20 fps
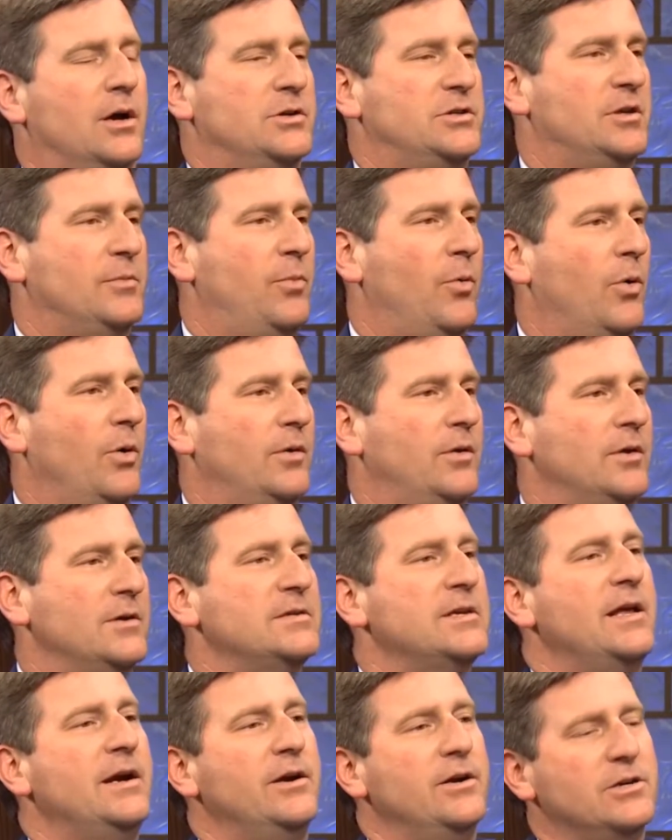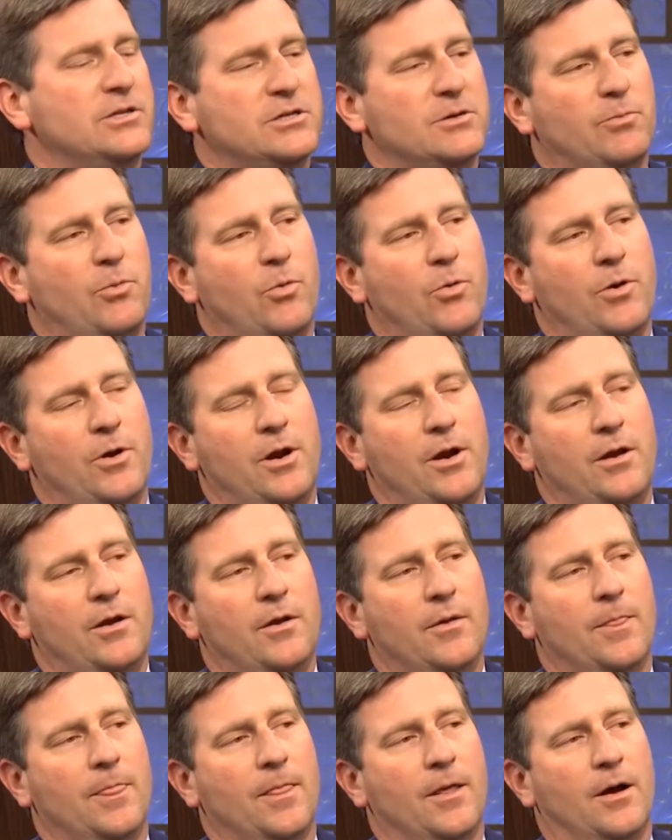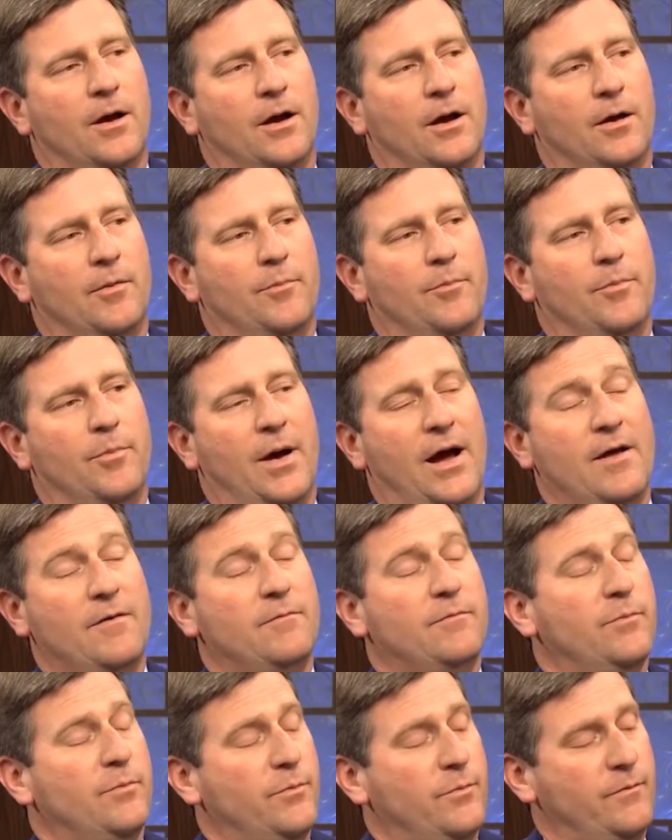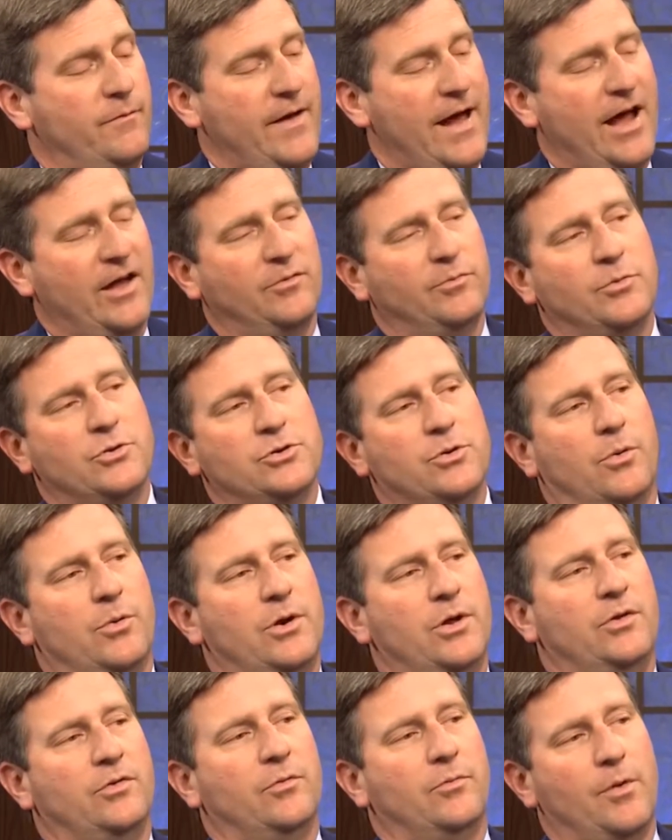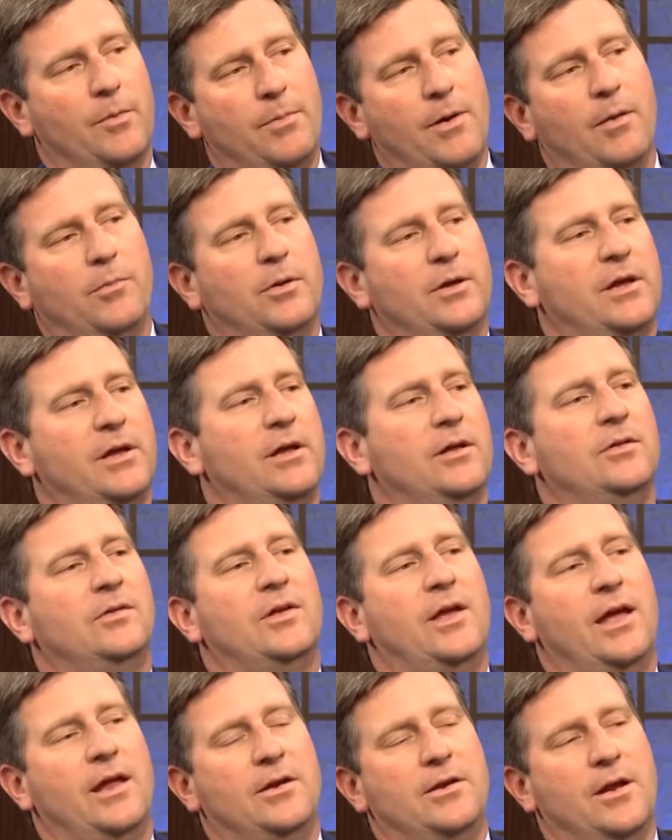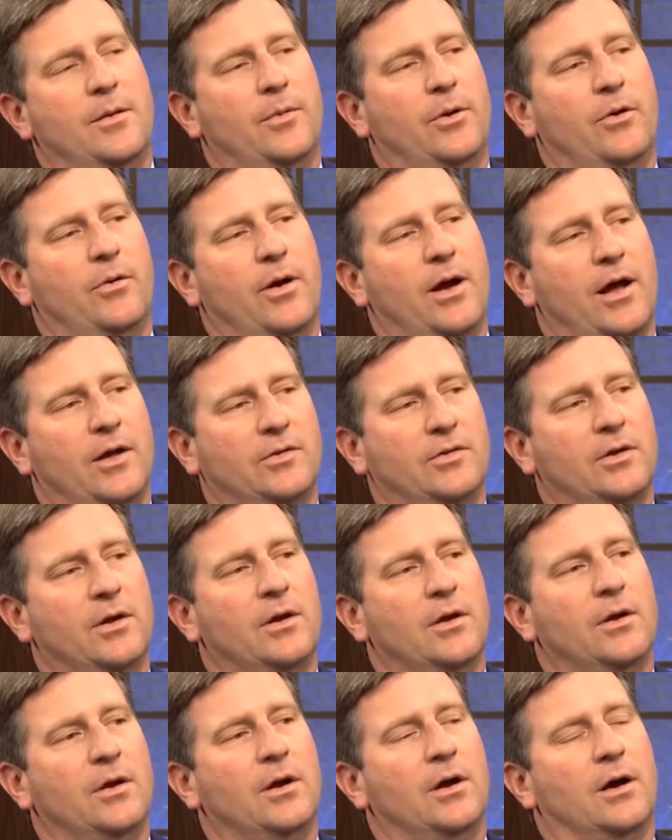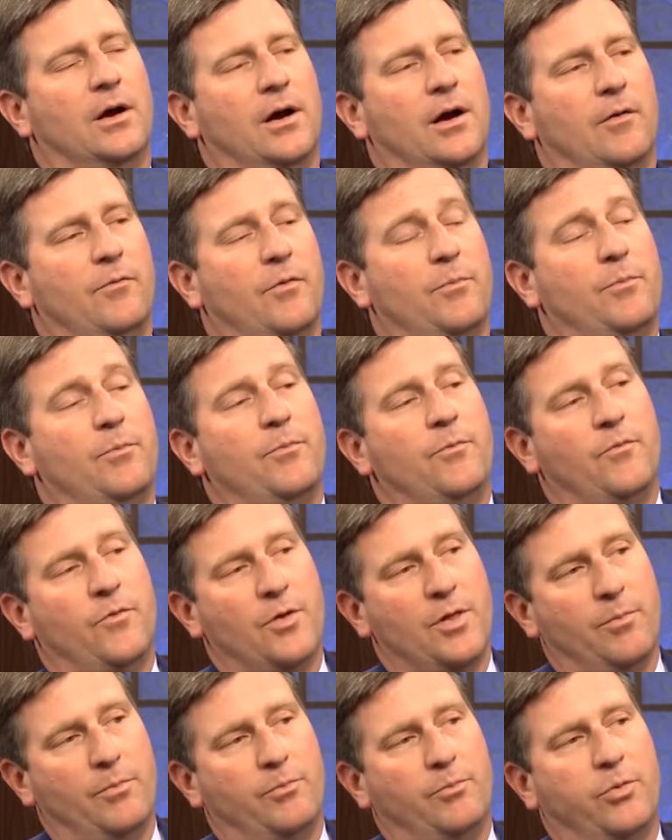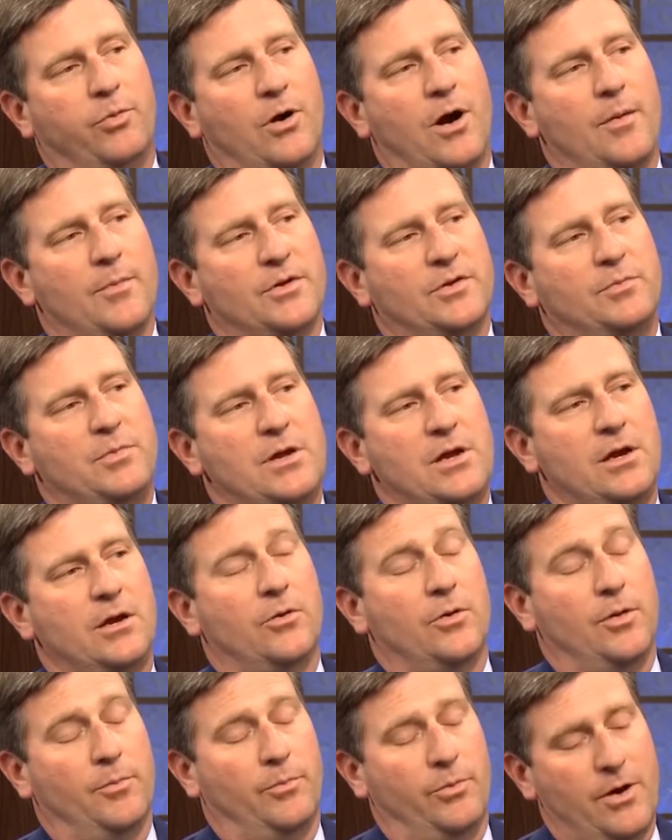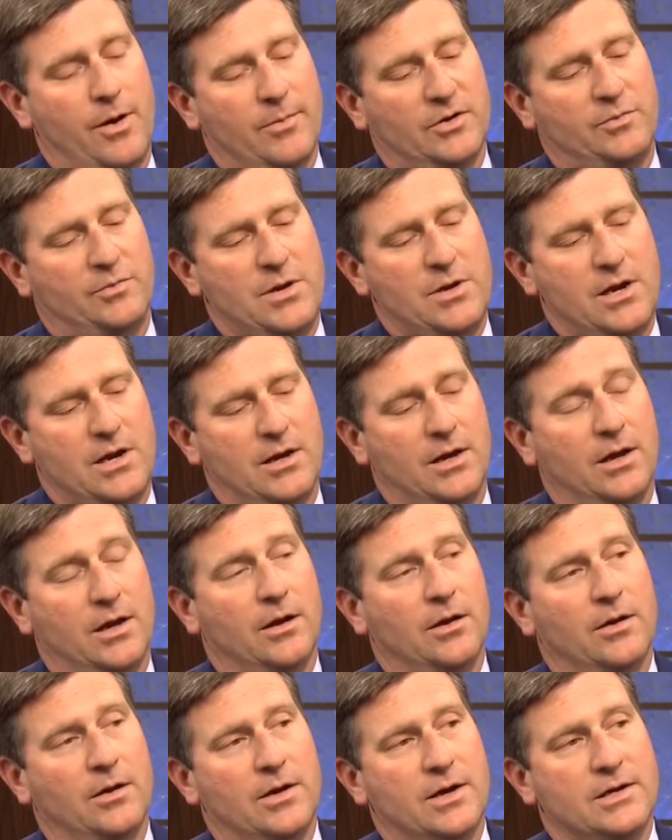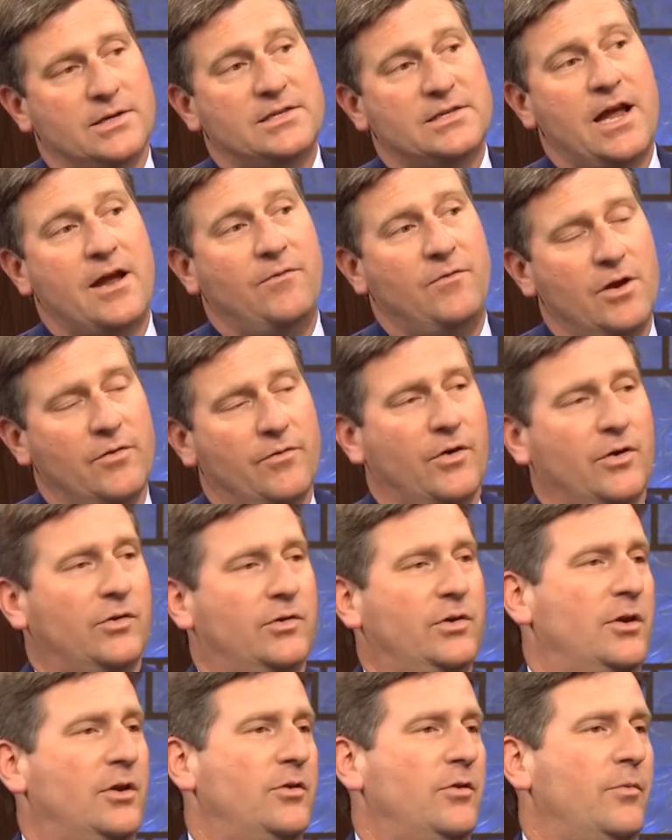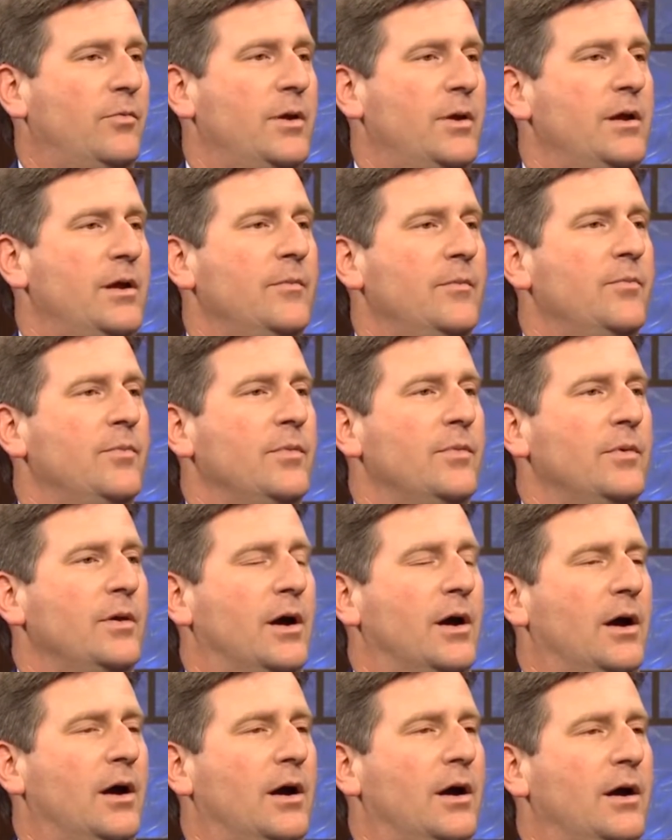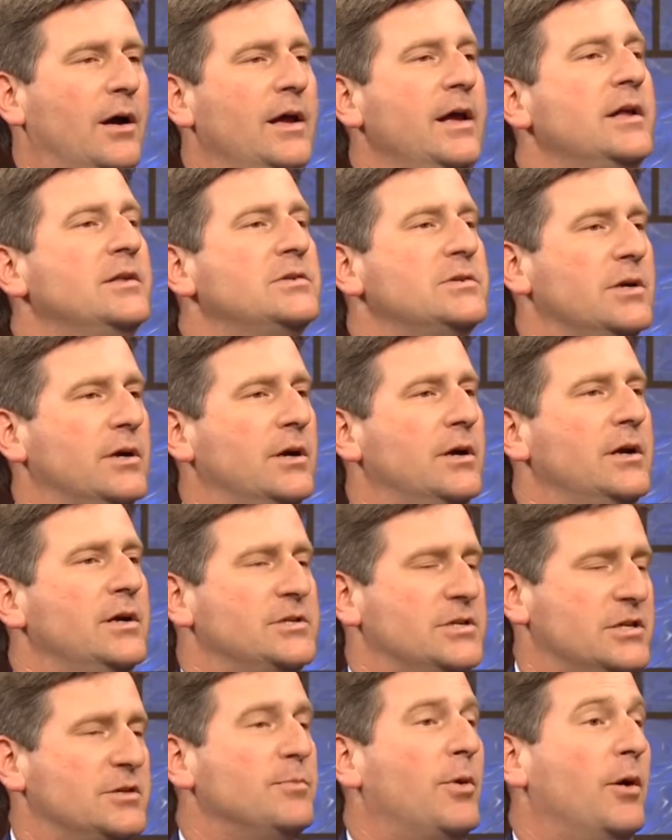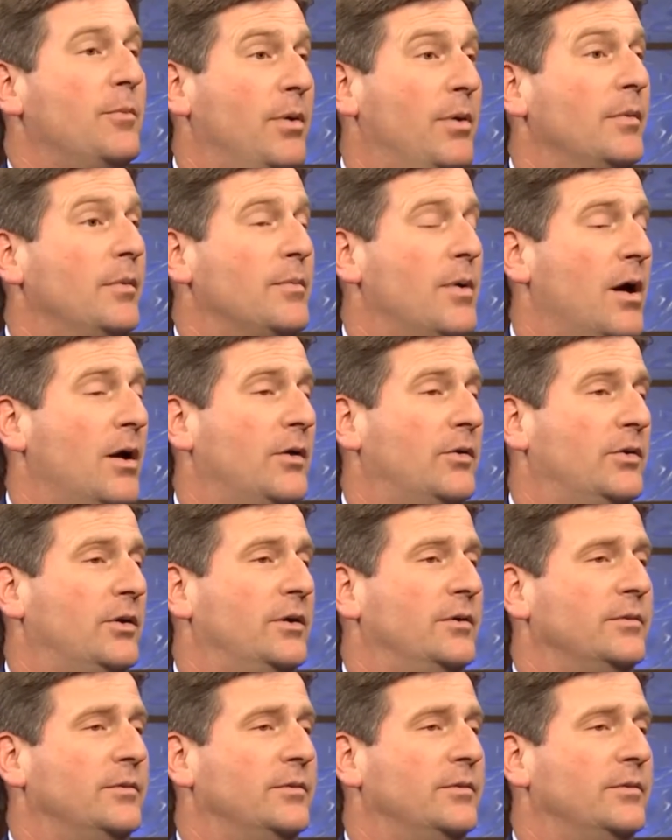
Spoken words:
support this, and it is supported by vast majorities, Republicans and Democrats, for the premise being safety of our citizenry. It's a smart public policy.